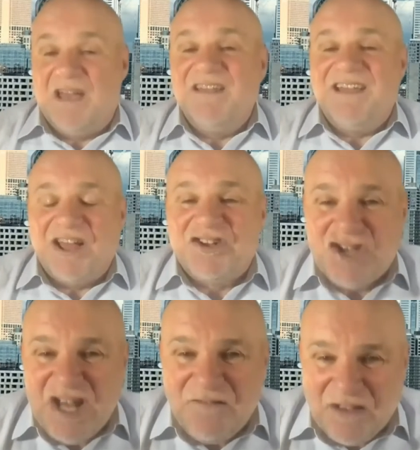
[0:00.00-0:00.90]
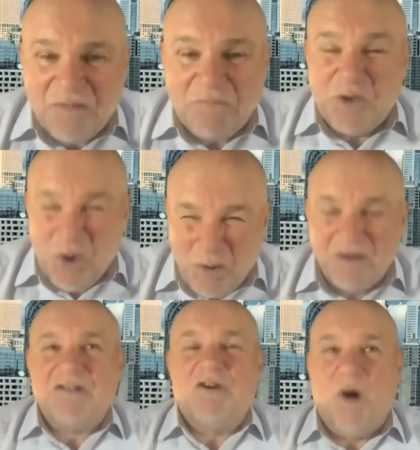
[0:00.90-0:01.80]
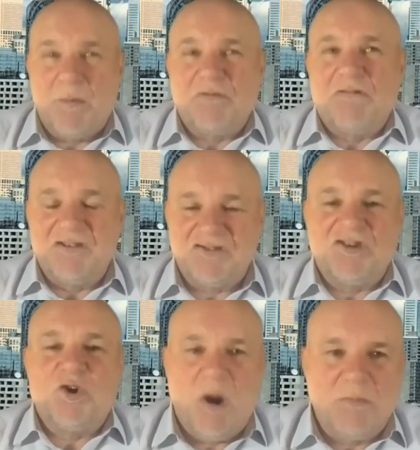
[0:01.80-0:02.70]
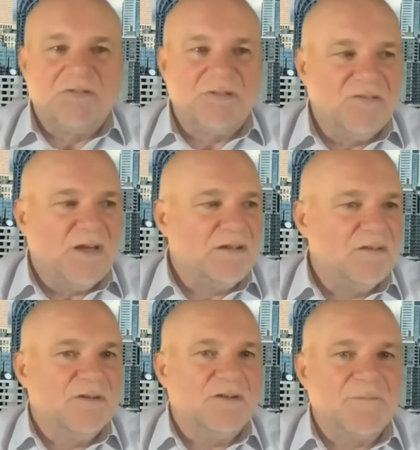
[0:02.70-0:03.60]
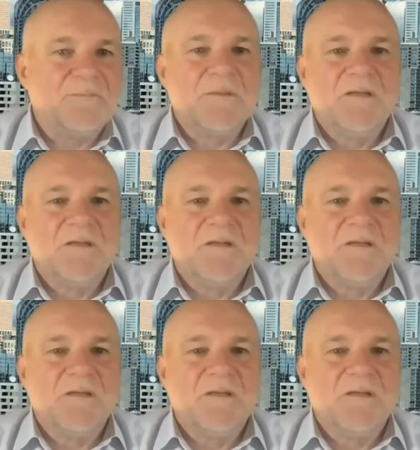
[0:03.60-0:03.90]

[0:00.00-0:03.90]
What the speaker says: in achieving pure cooperation, cooperative activity.